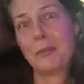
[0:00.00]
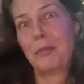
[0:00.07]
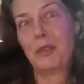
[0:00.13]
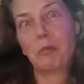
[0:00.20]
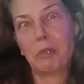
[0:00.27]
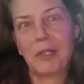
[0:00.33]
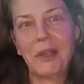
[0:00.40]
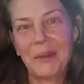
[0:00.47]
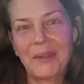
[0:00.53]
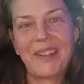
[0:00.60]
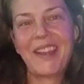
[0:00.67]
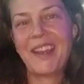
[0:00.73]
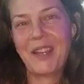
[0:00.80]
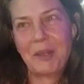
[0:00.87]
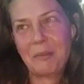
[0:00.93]
can be blown
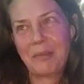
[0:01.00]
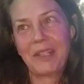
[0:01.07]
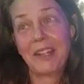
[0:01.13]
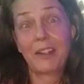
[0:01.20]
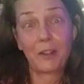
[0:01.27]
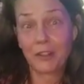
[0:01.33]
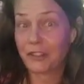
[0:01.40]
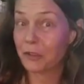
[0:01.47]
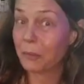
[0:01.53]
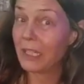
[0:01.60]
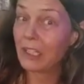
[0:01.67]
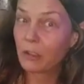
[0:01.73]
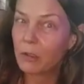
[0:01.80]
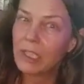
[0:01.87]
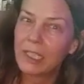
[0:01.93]
up, and I also
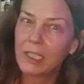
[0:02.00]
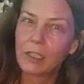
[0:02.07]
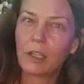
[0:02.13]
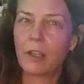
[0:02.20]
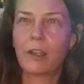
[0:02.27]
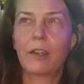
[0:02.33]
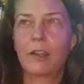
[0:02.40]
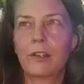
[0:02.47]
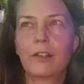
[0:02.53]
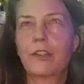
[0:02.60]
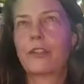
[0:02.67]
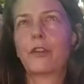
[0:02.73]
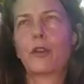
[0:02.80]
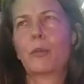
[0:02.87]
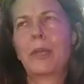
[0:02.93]
make greeting cards,
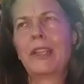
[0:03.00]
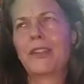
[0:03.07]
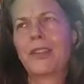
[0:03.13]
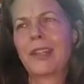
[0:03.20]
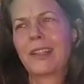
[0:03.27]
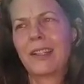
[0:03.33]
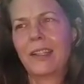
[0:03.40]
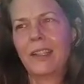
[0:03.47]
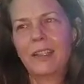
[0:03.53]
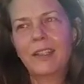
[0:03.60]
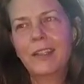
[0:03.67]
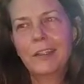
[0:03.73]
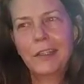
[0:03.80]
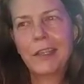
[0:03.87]
so basically